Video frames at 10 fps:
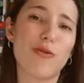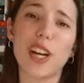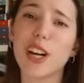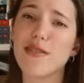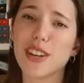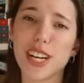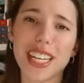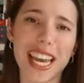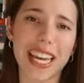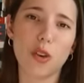very, very
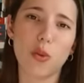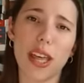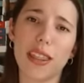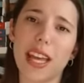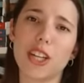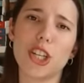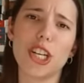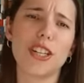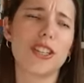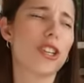taken with, and
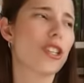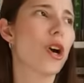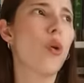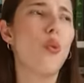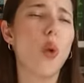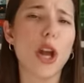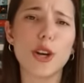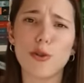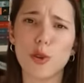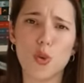she's just a
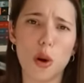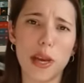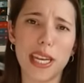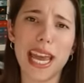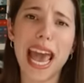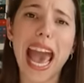wonderful woman